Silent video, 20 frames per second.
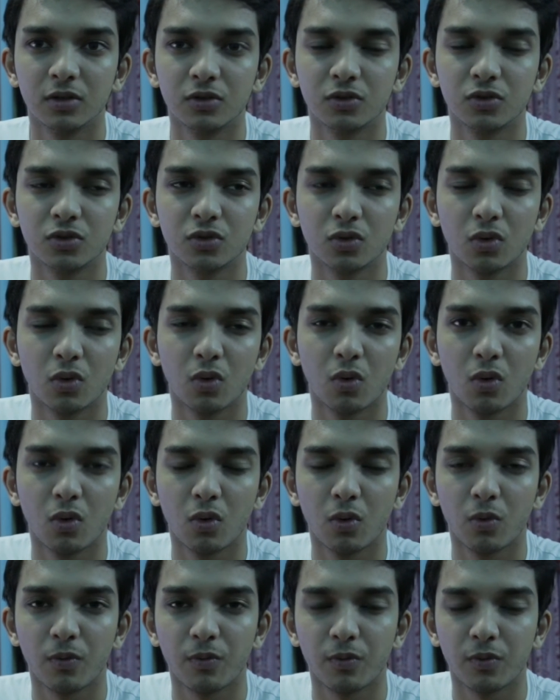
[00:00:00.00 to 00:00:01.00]

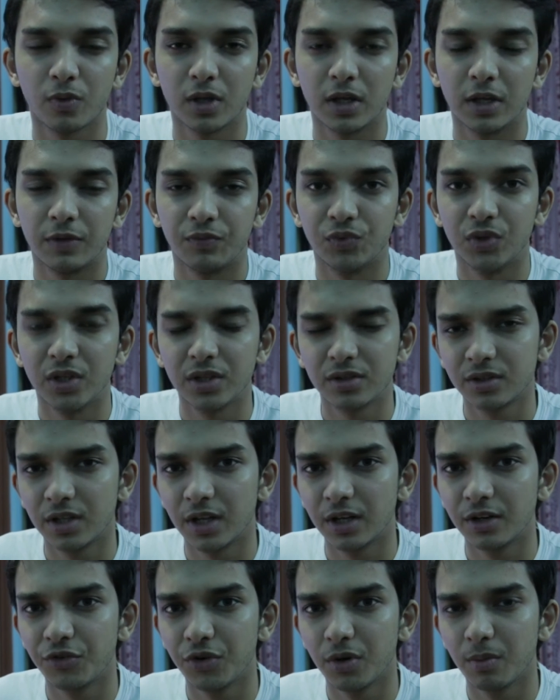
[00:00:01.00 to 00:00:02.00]
So this
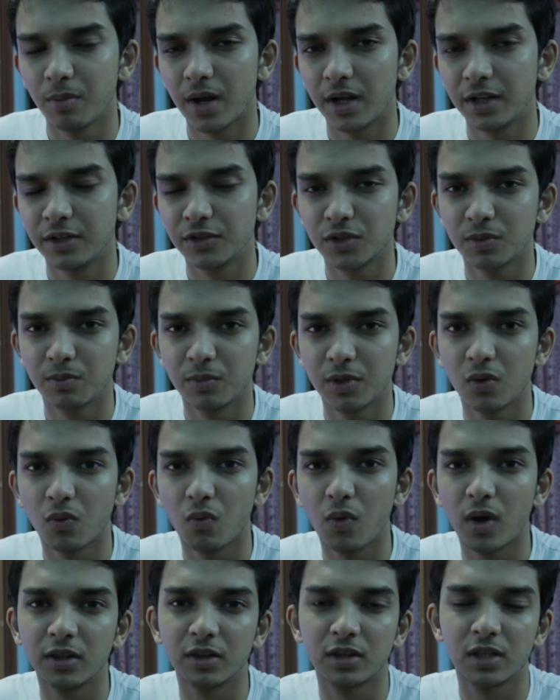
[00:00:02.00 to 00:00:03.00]
thing reminds me
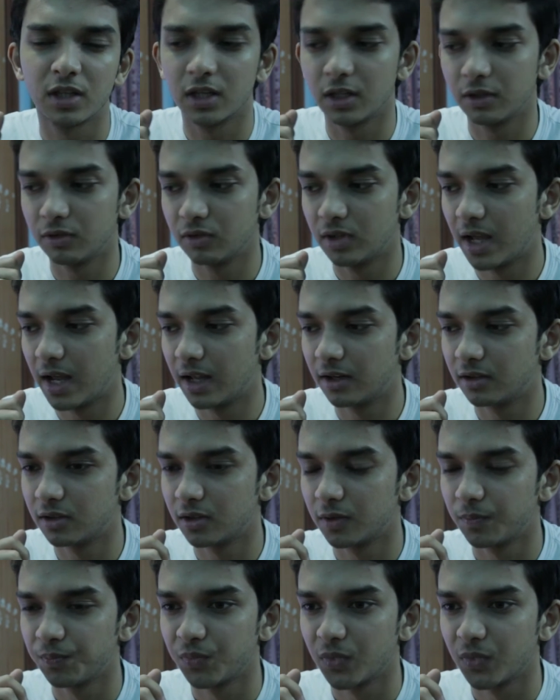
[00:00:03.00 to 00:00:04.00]
one thing, that